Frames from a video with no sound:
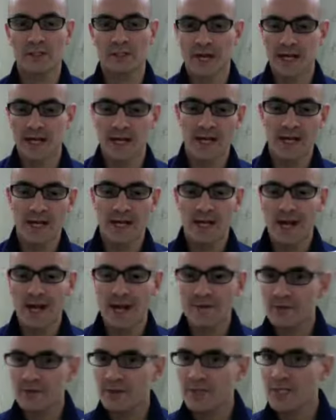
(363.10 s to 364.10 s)
that
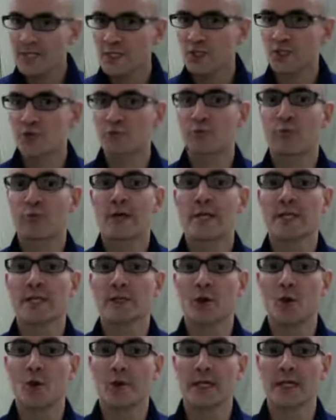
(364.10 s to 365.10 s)
everything is
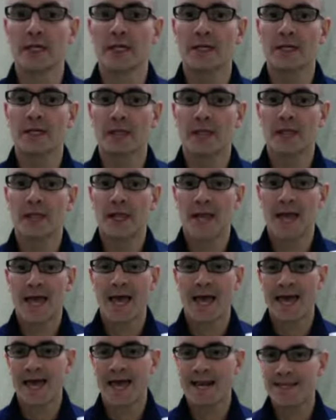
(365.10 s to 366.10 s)
spring-loaded,
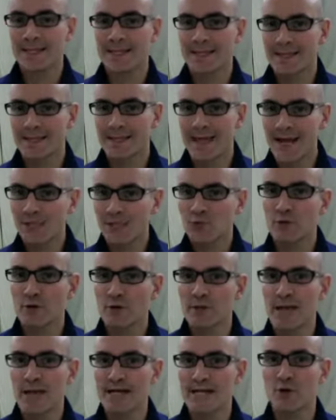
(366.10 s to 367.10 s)
and that's
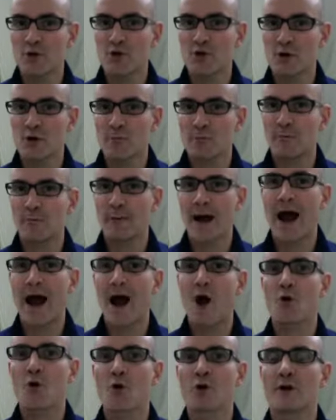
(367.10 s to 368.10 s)
where that incredible
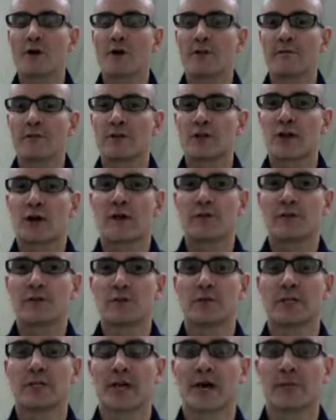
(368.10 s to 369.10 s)
power of the golf
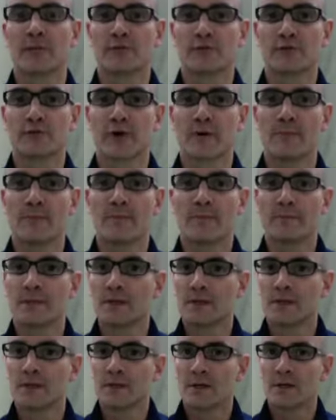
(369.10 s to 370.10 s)
swing comes from.
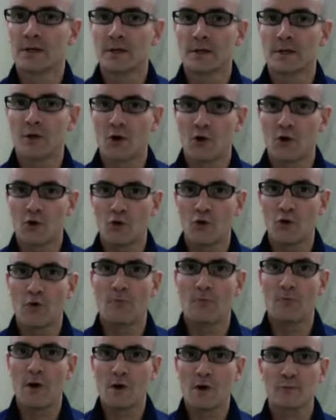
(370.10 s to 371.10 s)
You know,
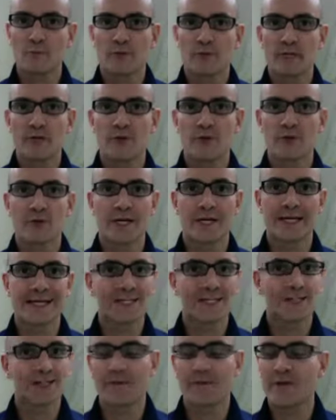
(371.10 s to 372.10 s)
modern players are hitting
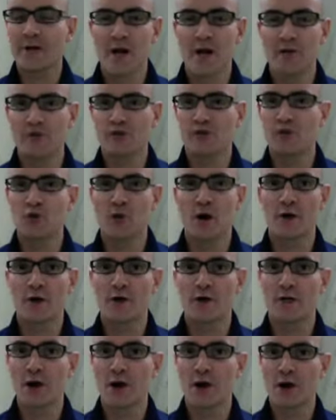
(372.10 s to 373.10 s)
700,
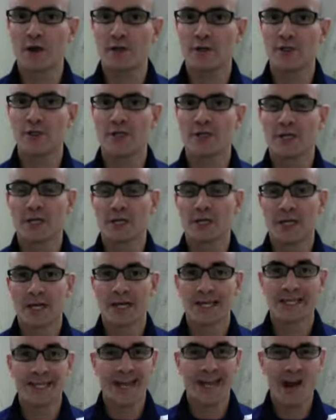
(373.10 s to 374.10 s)
200 yards
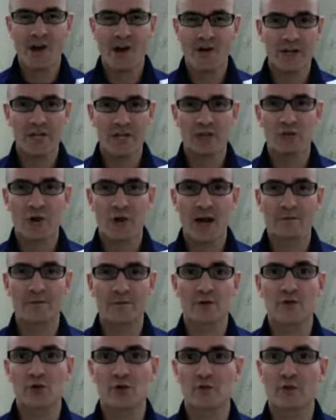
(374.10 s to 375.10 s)
and carrying
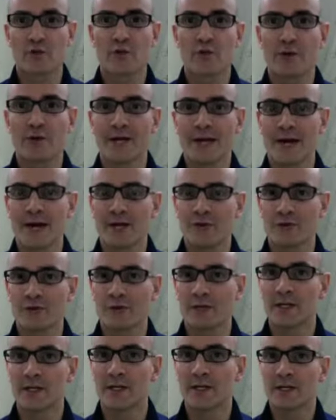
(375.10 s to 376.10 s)
drivers over
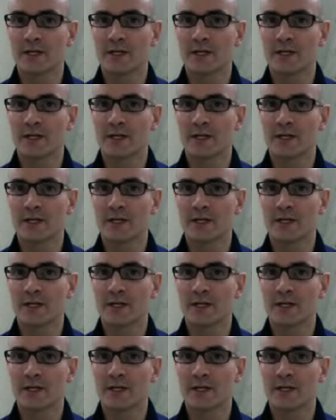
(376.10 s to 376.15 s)
300.